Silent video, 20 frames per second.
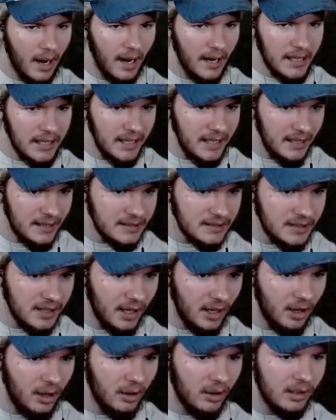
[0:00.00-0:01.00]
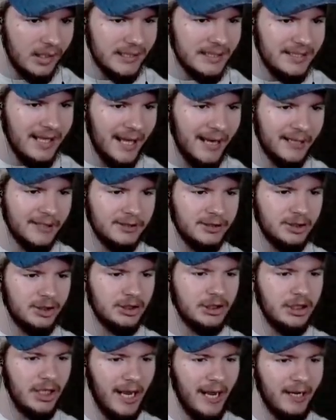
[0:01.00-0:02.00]
I can't tell. Is that a
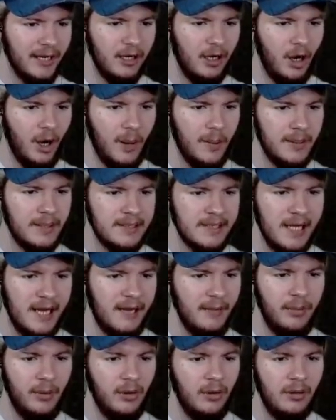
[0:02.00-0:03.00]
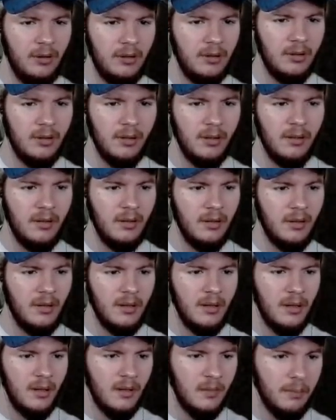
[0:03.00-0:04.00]
check on the table?
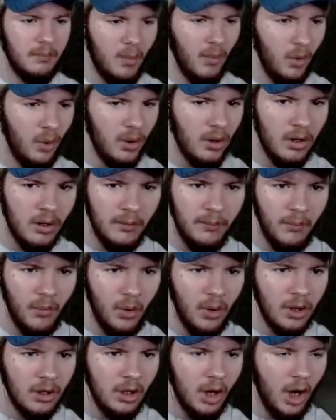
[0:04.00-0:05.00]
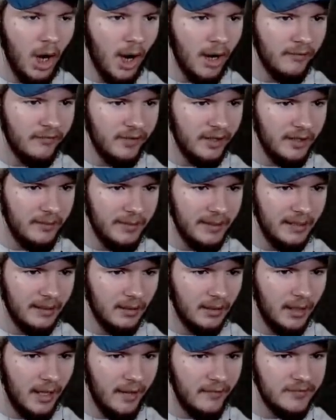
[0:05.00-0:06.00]
More, more coffee being
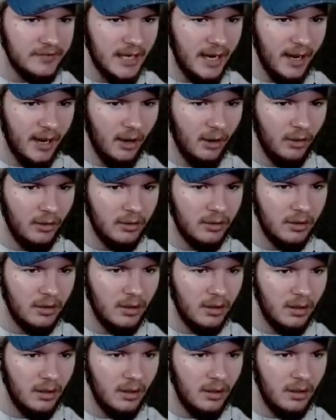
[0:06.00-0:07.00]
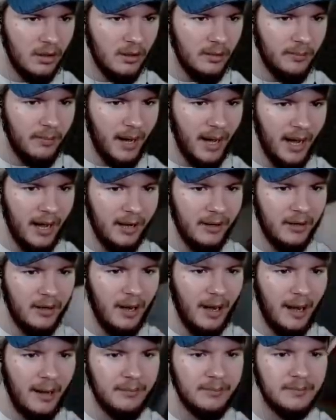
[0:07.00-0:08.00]
left out. I,
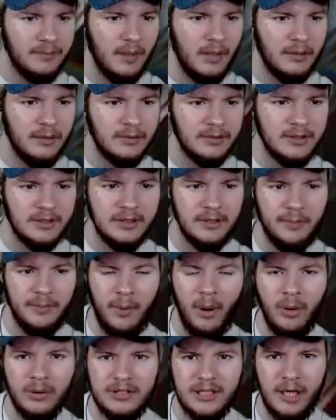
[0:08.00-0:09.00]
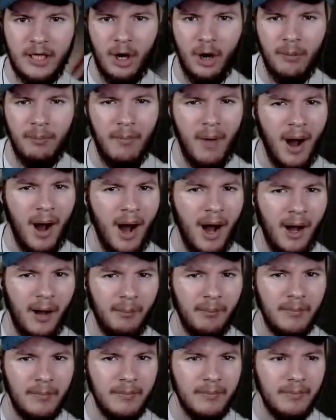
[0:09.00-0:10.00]
I'm uh, supposing our
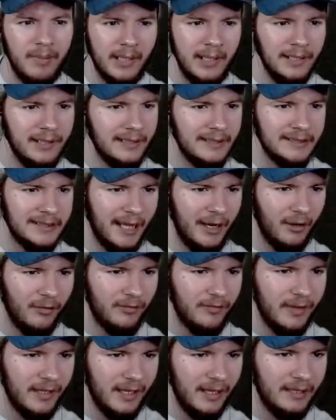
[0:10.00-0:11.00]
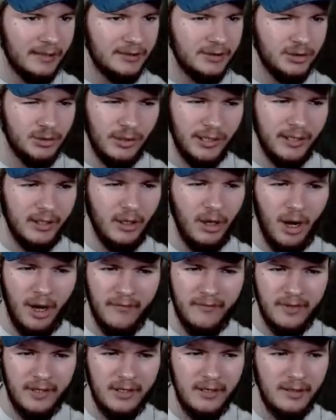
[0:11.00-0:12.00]
mom, because I don't think I drink
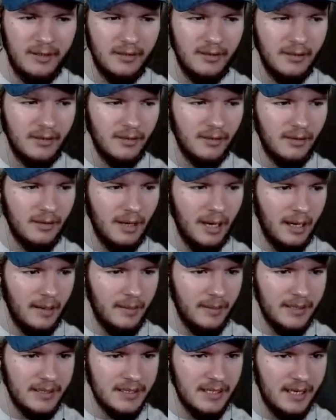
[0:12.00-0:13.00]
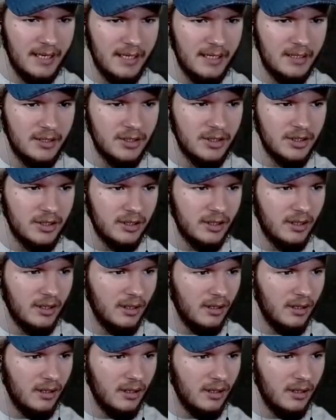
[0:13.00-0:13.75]
coffee at this age.